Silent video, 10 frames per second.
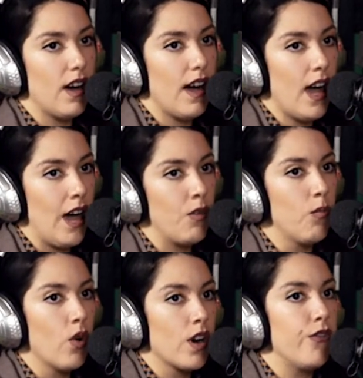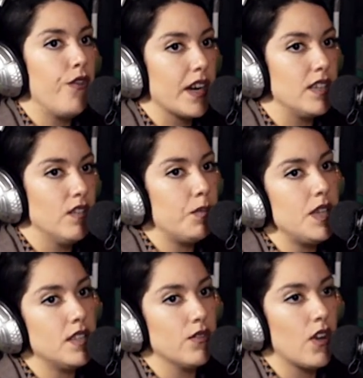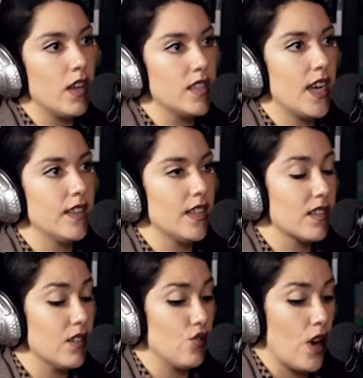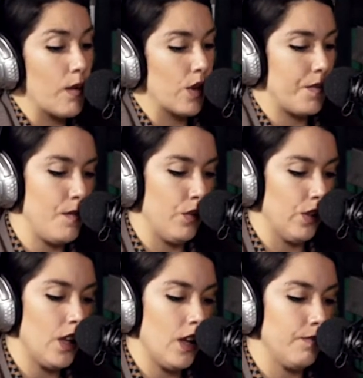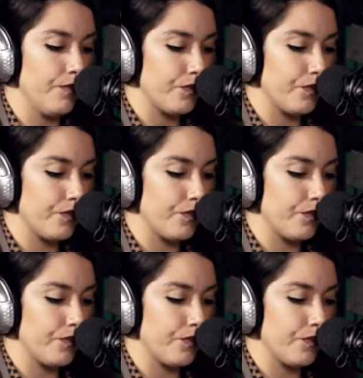have a more effective piece of content that's going to draw more people in.